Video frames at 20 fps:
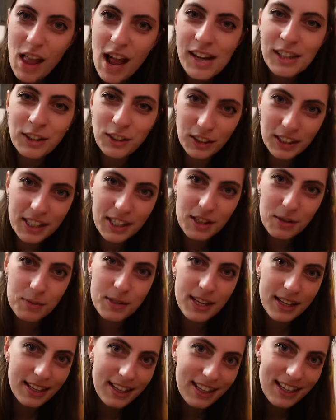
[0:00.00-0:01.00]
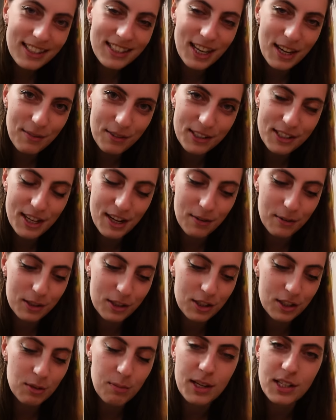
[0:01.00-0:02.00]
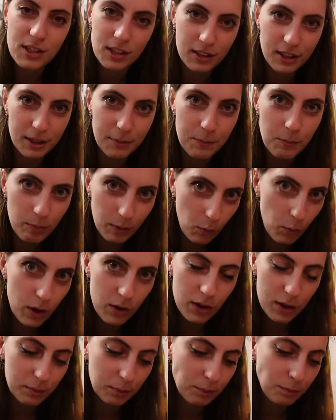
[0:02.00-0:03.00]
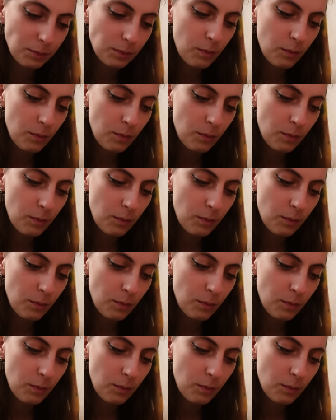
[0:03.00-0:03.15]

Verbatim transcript: You can hear them saying irasshaimase, which is basically welcome.